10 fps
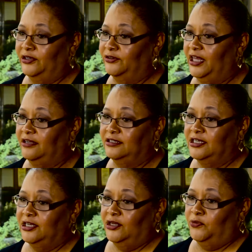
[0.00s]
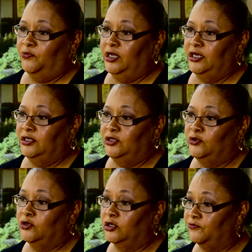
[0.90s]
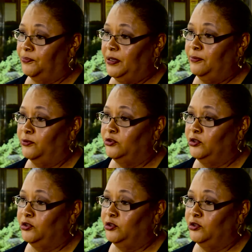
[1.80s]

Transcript: feel that when you cook for people,